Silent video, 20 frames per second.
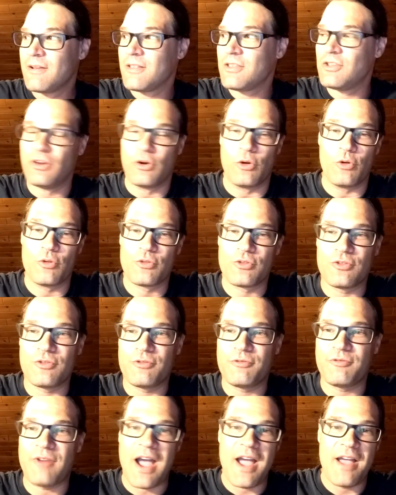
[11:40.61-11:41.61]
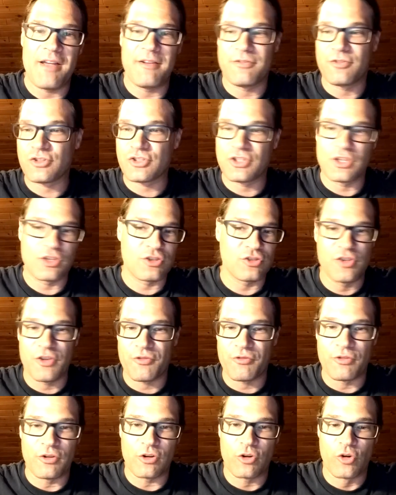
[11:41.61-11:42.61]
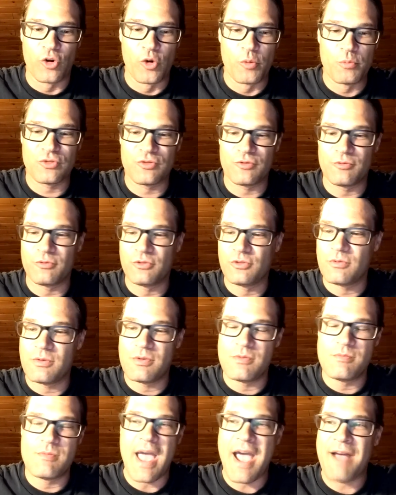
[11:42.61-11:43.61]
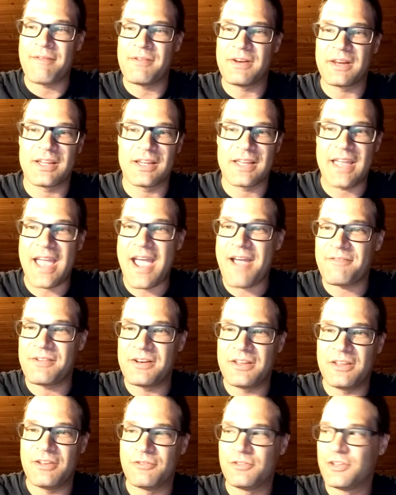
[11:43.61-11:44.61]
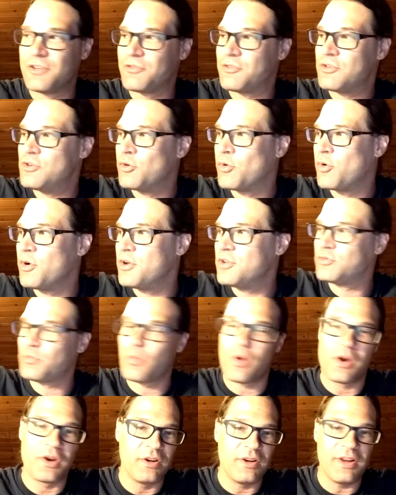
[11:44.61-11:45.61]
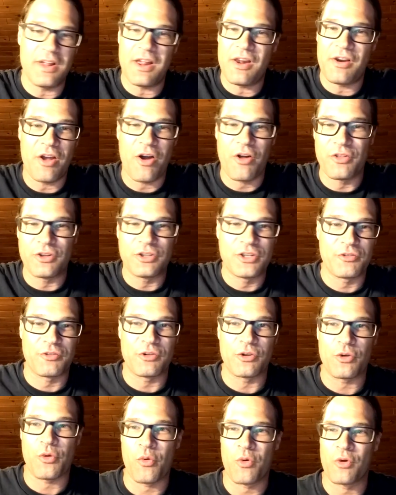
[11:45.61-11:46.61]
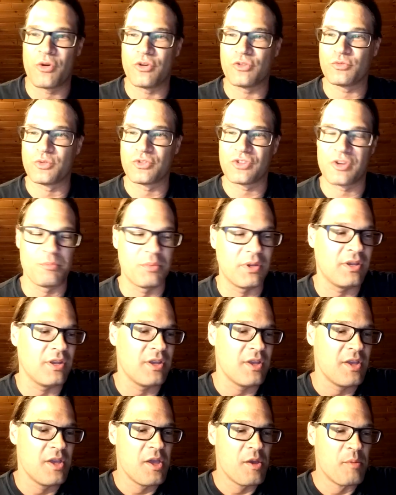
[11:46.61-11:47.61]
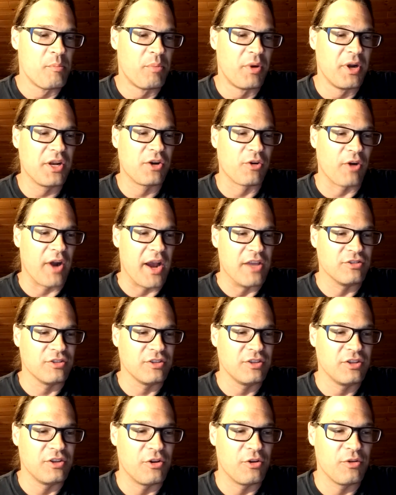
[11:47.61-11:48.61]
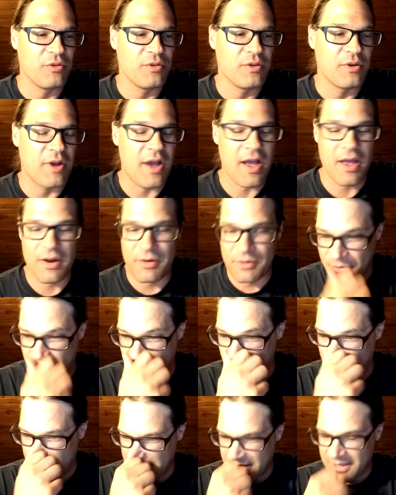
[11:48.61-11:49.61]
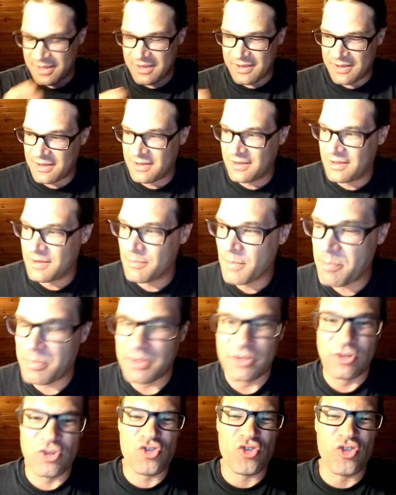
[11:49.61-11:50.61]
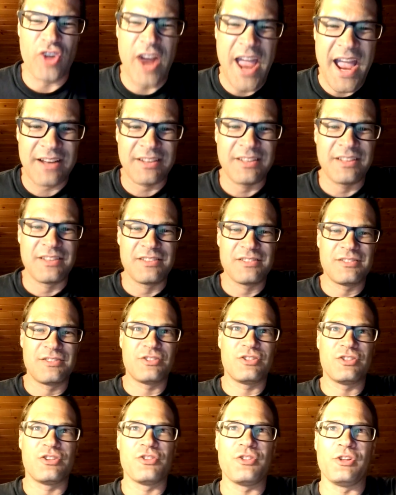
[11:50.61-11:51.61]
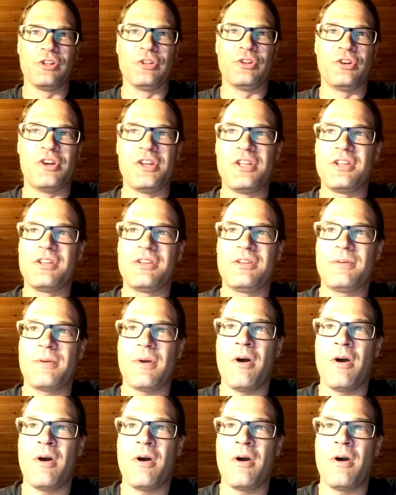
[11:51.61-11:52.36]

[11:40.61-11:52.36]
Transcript: 5 or 6 different groups having a cacophony of different noise, one in all the different corners, which can be pretty crazy, I don't know, it might be distracting to the learning.